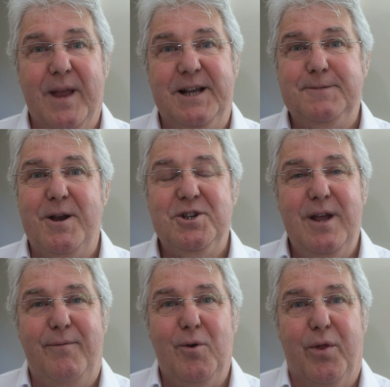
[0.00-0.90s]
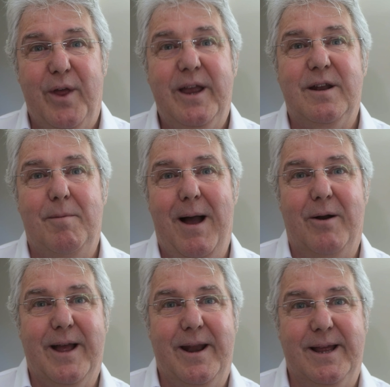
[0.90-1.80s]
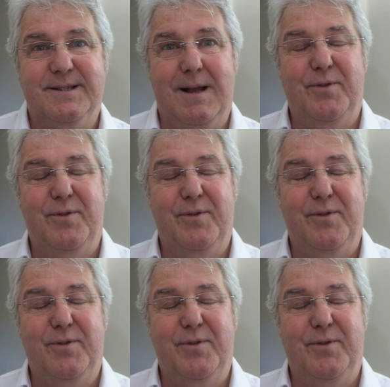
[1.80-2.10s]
especially if you're thinking about getting